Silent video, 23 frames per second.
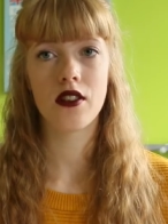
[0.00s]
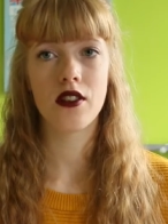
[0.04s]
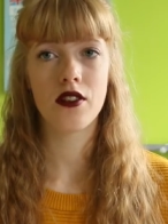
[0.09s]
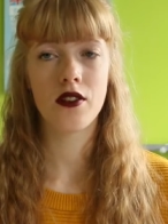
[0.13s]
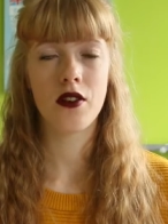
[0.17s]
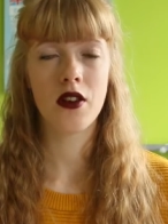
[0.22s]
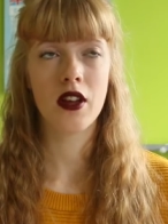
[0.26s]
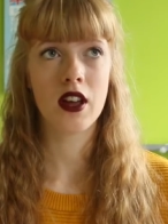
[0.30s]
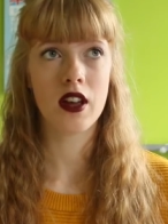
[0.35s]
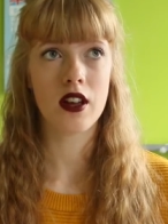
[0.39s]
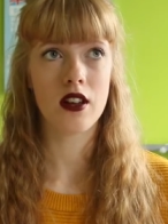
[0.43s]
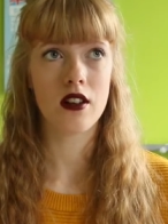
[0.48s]
So
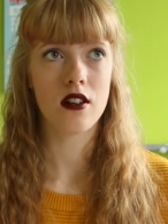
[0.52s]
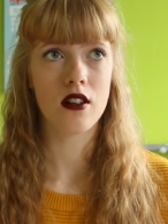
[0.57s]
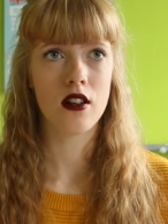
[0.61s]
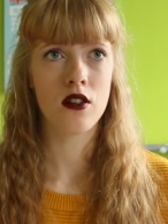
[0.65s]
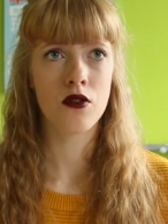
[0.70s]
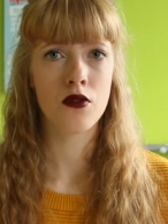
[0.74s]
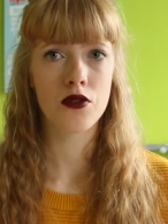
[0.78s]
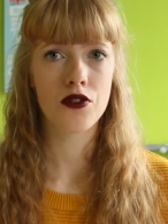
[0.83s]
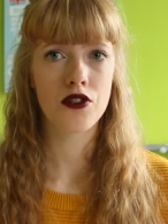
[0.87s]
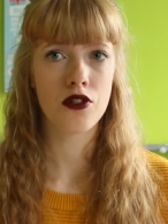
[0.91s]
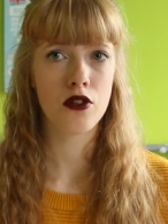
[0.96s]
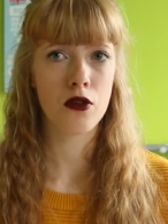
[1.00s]
yeah,
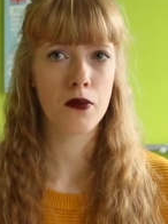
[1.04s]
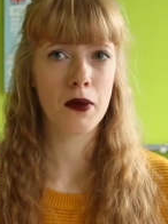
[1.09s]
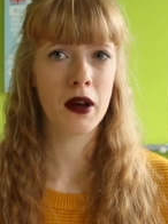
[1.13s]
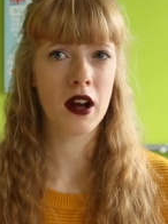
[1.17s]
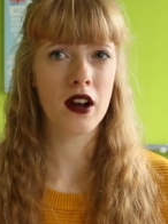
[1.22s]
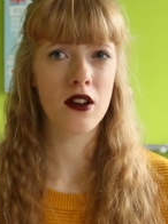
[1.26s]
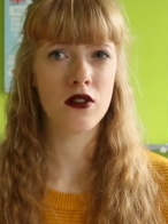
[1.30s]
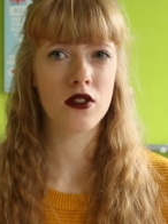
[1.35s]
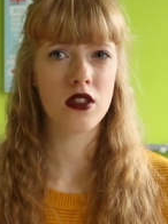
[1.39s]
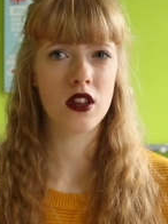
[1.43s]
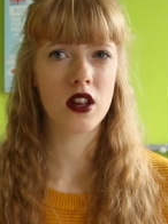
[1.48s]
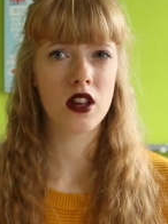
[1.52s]
and also
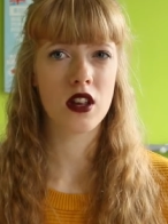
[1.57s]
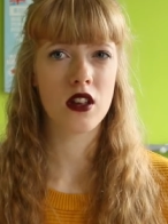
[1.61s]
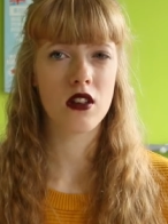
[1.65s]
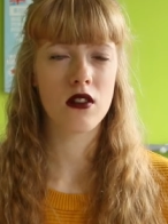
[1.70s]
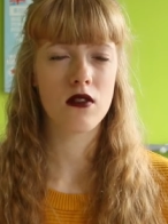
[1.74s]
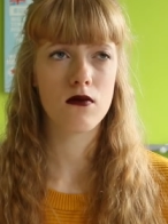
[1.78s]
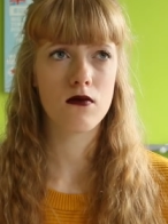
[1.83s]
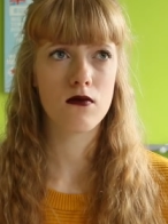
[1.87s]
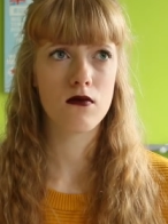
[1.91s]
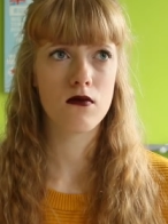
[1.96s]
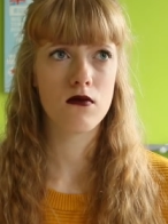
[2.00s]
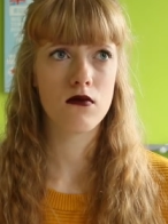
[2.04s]

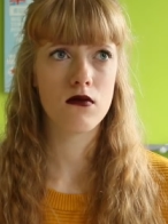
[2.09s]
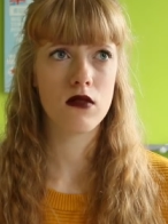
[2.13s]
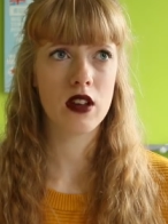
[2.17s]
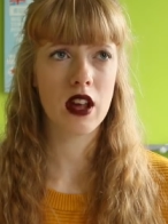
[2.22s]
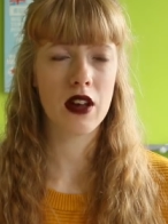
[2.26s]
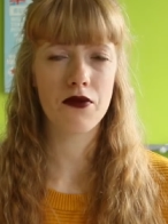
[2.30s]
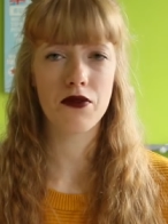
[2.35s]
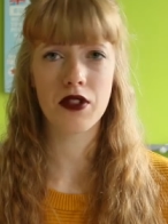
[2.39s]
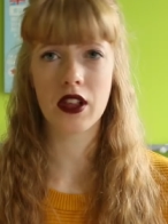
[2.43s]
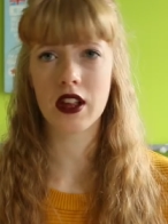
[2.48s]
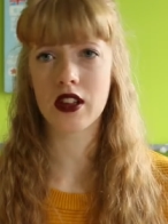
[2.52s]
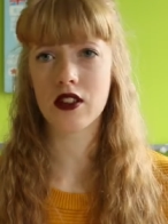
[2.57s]
apparently
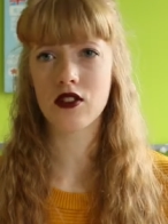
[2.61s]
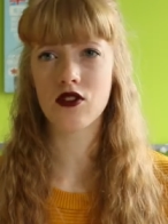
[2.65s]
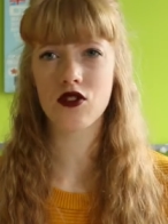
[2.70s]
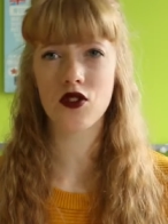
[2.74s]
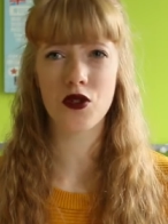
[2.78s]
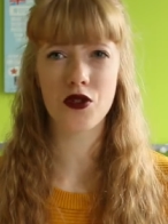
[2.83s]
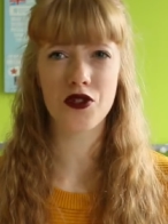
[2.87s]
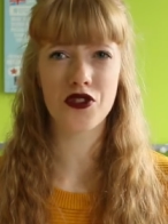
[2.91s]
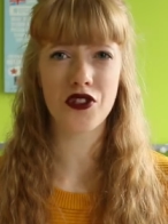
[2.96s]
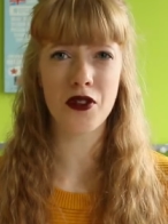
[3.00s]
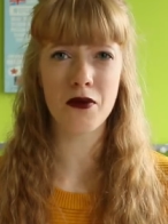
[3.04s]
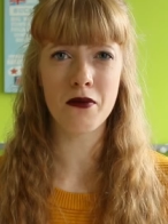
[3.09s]
Netflix
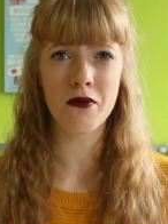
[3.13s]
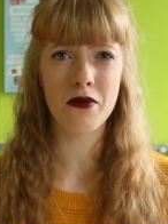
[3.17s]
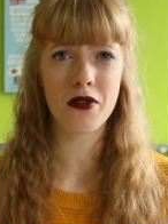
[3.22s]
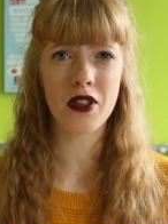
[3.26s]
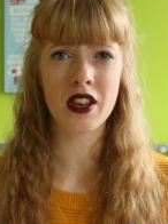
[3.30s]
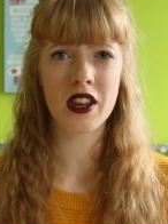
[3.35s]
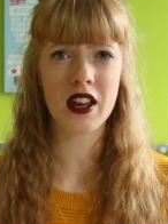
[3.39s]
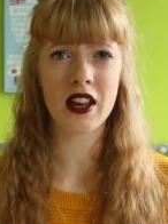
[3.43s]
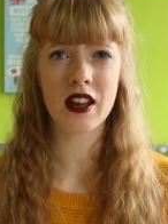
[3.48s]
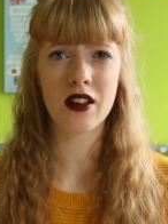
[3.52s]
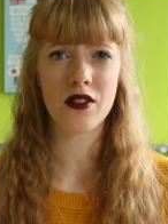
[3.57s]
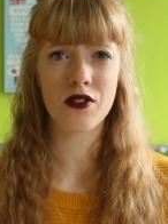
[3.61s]
or
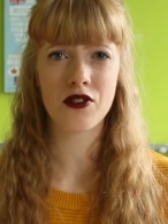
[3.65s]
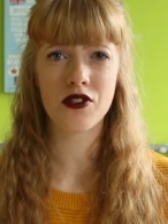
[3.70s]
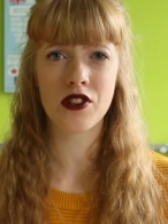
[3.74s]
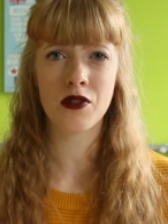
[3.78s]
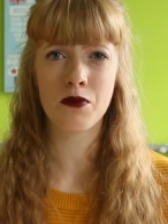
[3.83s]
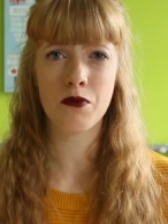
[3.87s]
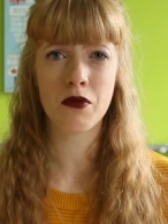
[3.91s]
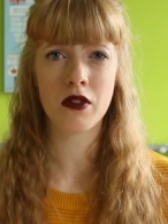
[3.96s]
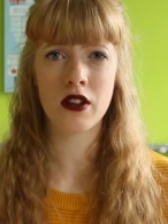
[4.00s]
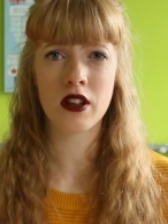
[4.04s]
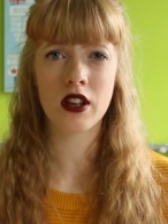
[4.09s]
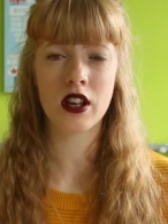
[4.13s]
something else is
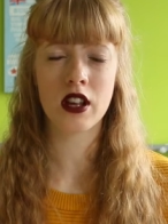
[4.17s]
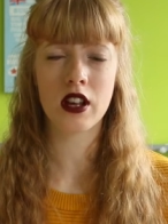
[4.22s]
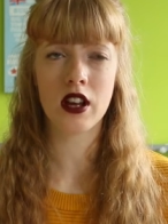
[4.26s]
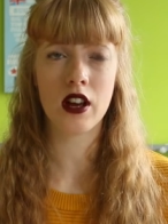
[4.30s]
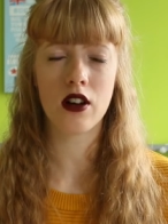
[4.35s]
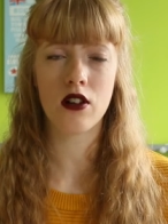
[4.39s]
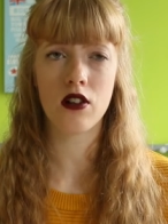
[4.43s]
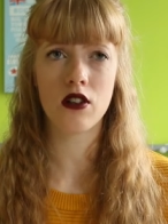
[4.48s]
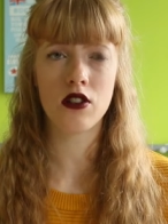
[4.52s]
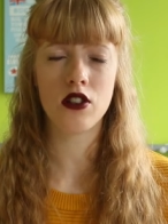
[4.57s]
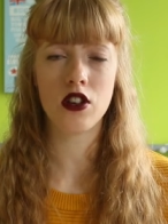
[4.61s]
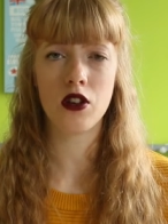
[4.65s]
bringing
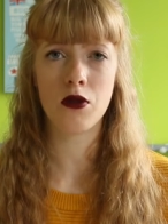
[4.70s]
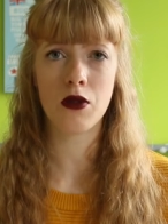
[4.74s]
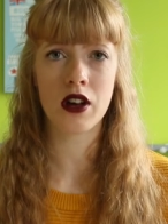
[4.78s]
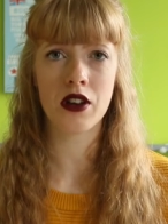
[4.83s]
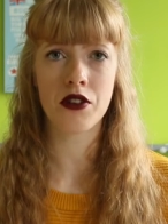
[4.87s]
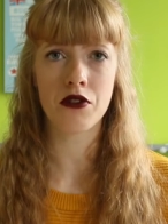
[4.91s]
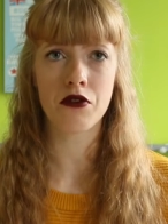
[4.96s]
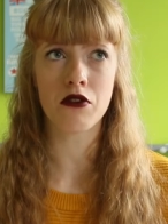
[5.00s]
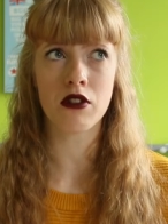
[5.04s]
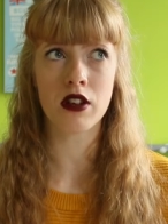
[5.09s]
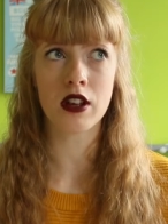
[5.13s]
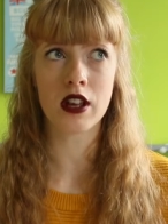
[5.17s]
out a new Anne
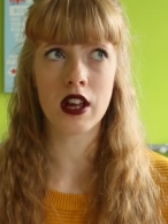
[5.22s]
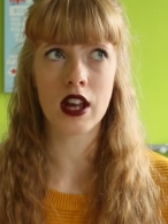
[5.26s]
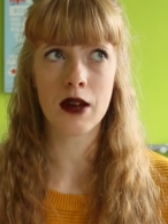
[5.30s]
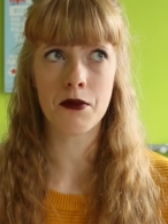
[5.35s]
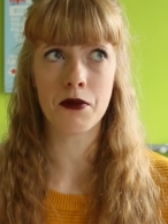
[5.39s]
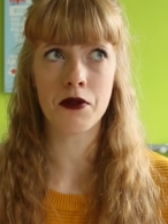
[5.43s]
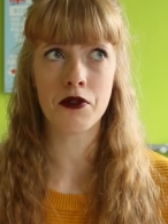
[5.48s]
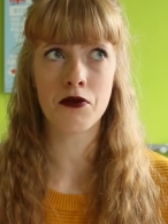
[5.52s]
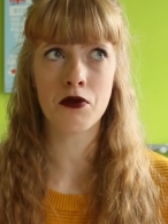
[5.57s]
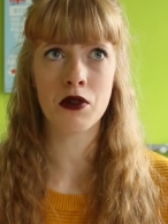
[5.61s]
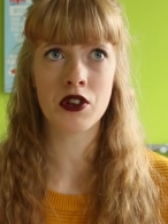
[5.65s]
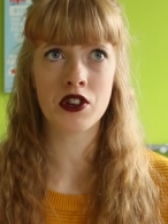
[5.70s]
of Green
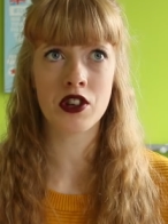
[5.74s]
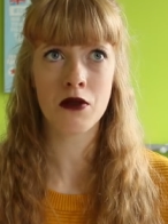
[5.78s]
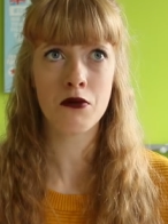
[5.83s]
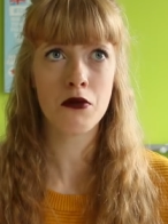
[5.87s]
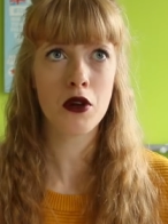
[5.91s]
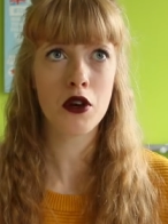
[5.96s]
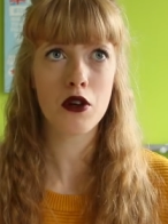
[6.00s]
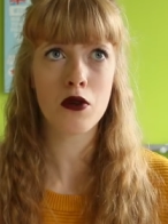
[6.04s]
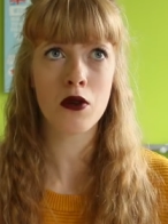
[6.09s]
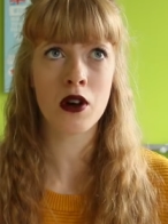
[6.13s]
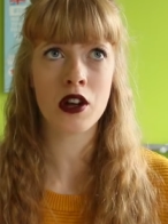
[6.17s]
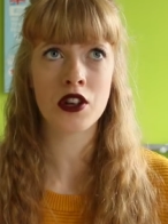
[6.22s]
Gables, which I'm
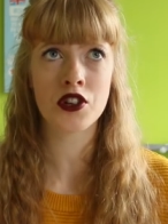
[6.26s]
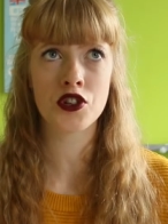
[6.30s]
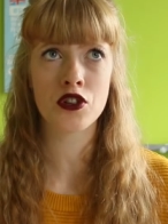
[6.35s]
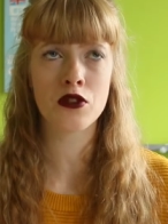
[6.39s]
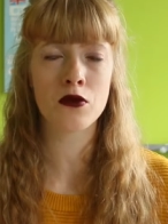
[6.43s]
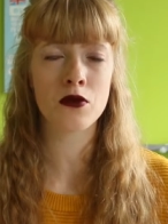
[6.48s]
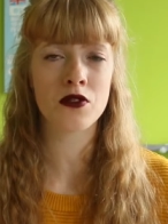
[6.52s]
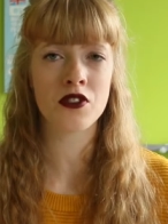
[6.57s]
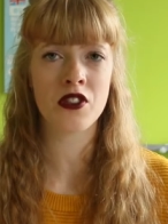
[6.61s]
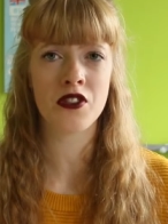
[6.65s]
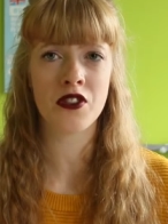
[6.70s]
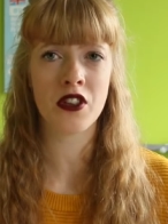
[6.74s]
not quite sure
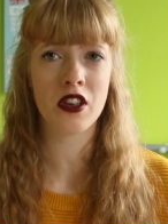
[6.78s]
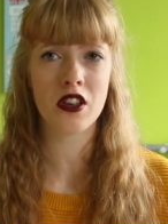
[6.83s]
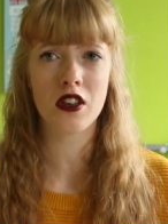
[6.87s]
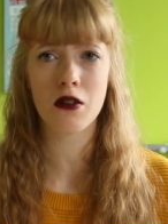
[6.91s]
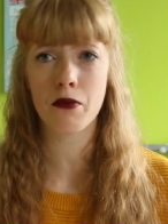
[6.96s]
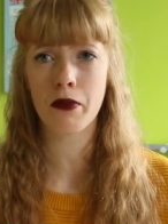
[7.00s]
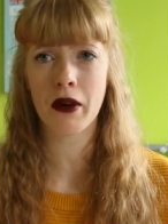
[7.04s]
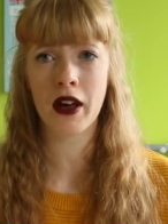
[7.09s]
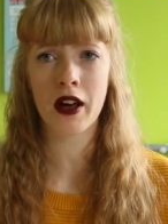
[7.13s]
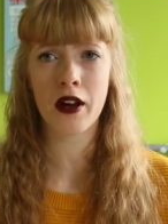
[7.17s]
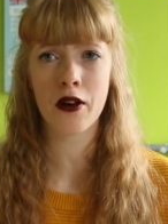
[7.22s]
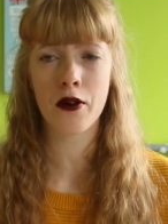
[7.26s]
what to think
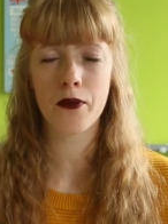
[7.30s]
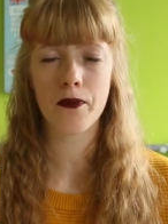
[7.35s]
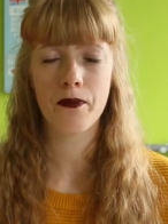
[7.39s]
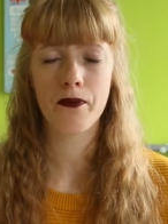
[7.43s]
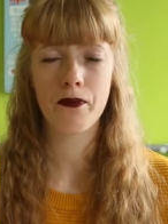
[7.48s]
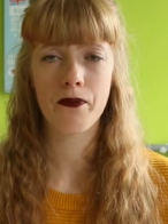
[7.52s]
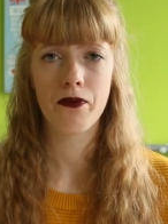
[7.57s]
about.